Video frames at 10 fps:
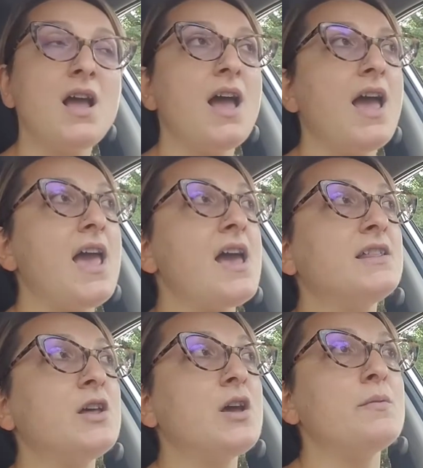And
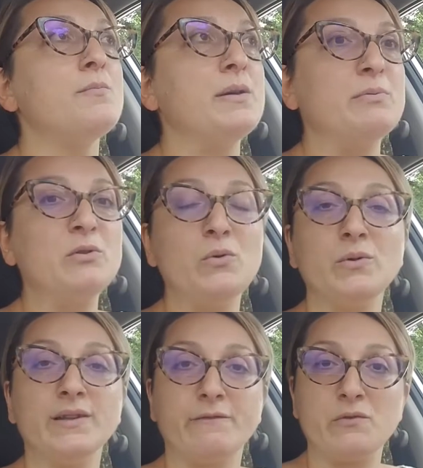people who
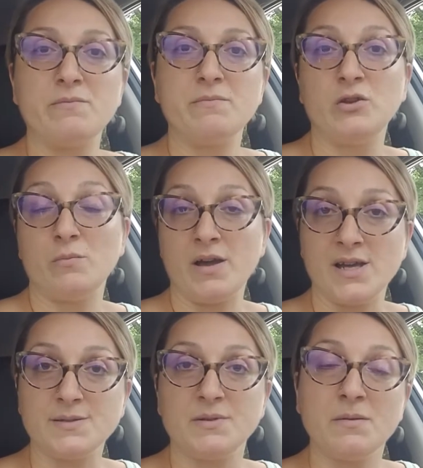live with me, my
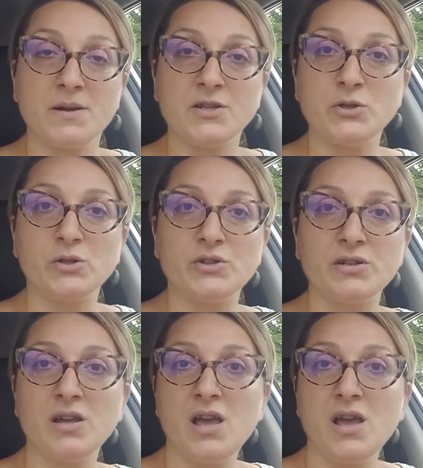husband and my children,